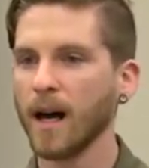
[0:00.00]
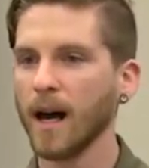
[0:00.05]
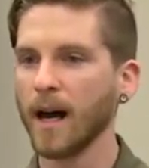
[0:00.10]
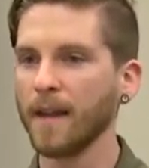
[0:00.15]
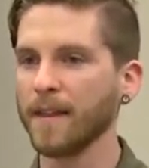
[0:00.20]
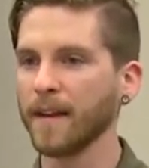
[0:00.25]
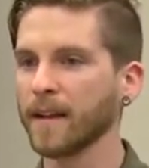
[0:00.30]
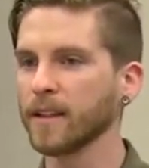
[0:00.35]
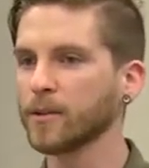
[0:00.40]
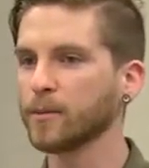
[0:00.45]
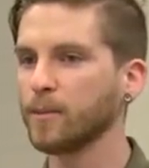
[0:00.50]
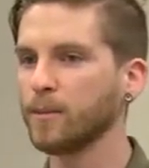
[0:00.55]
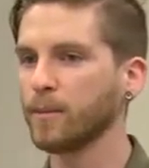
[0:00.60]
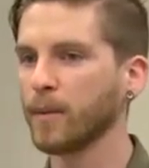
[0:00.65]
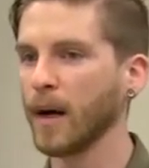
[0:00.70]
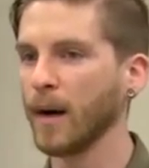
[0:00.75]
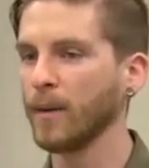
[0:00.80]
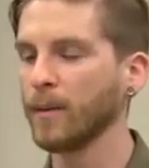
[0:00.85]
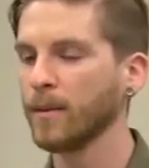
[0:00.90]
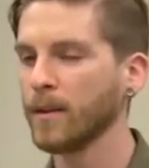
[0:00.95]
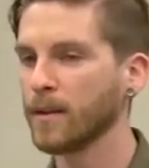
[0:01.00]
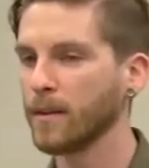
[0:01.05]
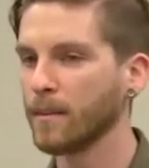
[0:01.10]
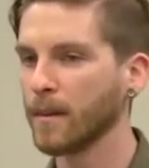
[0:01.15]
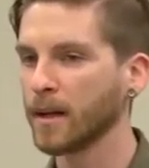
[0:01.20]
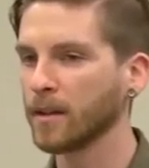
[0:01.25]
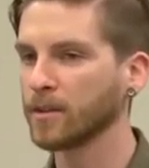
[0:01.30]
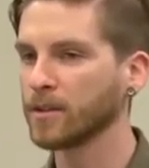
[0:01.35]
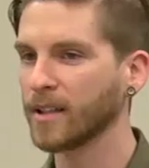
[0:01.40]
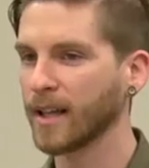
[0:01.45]
I think it's probably the
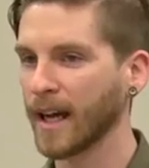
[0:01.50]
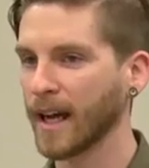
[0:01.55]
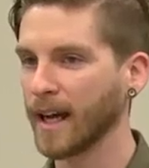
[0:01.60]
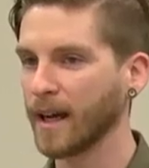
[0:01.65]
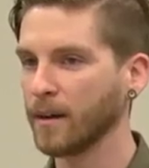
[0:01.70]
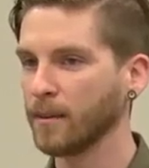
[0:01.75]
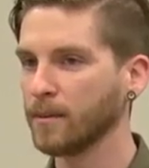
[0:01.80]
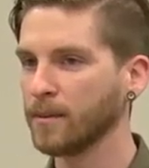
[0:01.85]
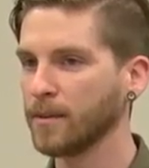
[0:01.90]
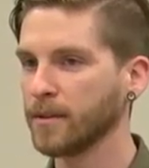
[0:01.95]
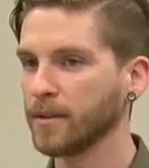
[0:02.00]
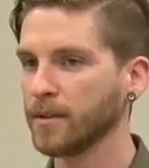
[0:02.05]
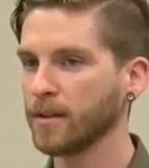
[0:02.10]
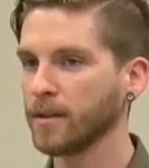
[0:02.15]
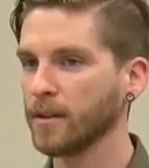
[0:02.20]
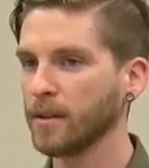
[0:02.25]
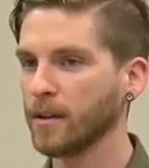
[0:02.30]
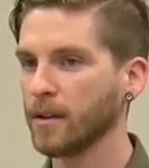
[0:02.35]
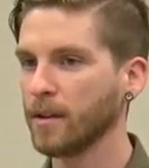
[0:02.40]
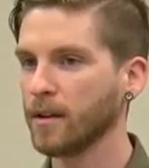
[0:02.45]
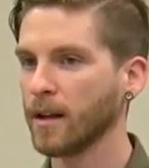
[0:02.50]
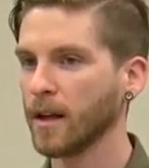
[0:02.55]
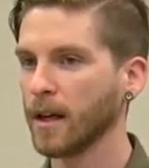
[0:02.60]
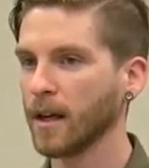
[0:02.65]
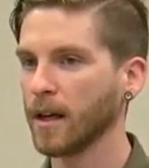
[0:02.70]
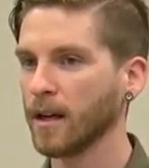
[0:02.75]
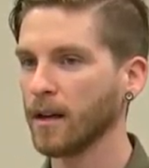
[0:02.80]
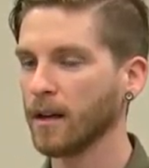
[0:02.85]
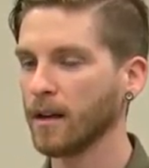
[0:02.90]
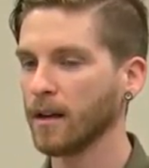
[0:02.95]
metal tabs
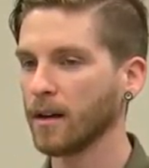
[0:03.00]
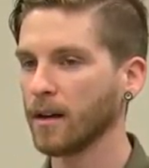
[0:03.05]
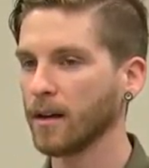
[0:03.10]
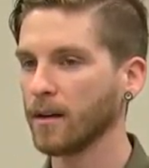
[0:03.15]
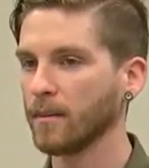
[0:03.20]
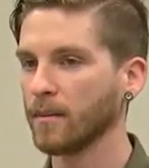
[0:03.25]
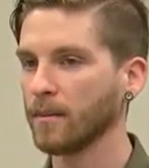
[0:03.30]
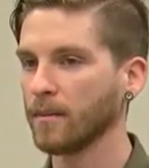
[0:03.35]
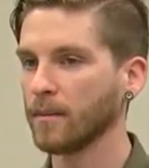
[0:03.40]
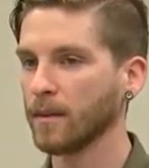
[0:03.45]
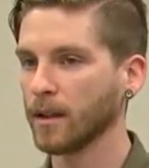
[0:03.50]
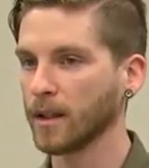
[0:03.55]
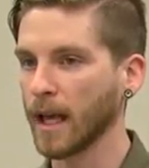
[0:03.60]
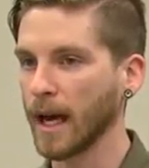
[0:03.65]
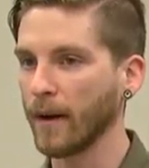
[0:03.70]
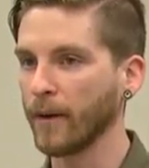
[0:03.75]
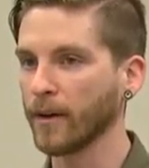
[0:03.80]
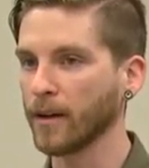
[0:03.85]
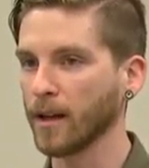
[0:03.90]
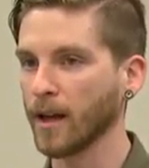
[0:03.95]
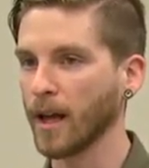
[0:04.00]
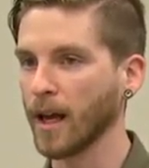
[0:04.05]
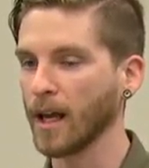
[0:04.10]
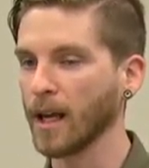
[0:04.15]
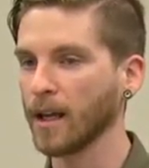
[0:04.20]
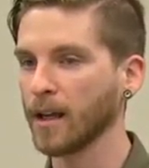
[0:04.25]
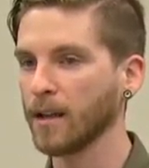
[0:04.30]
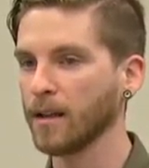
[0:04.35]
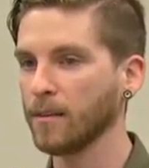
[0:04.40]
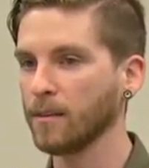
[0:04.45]
that um, allow it to
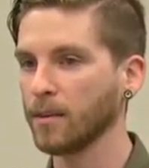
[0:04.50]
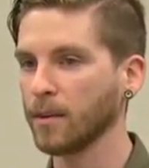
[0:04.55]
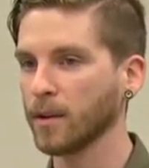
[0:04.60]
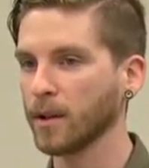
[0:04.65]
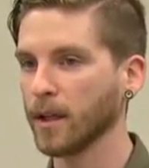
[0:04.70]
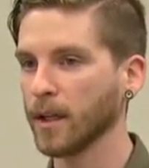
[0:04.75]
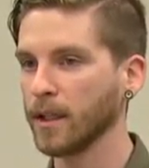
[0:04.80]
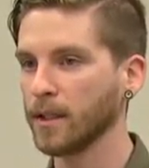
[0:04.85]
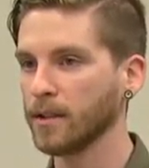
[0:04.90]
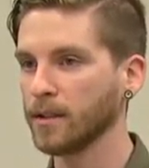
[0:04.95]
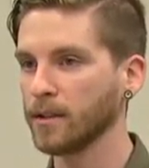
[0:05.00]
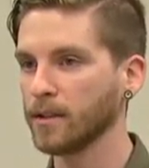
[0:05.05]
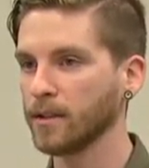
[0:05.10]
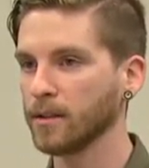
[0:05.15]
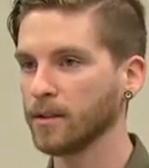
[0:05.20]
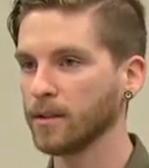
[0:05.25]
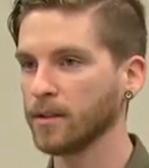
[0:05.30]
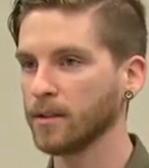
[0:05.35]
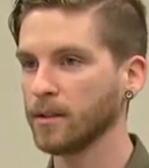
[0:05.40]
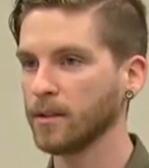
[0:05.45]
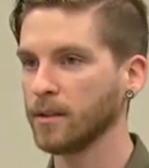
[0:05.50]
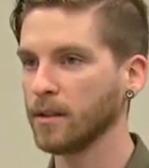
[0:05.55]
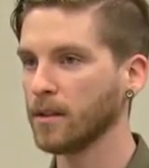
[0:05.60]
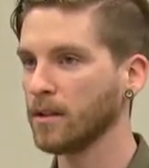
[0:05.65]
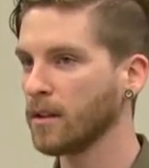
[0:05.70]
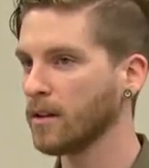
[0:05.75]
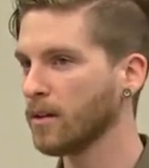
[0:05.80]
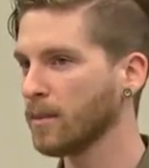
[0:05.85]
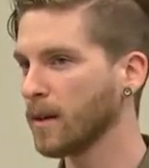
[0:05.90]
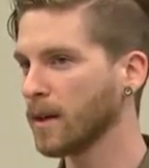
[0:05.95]
hang in place. Do you
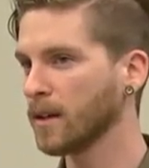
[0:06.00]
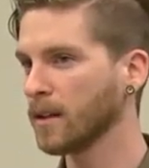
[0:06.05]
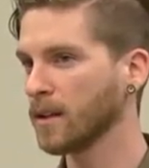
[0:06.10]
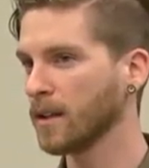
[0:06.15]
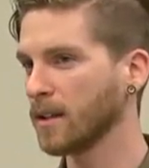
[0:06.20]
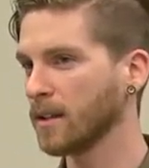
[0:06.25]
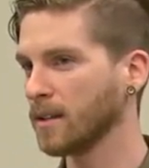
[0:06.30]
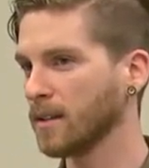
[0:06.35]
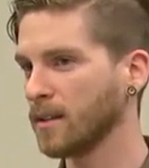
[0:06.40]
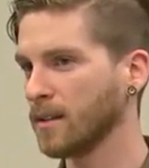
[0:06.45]
know about that?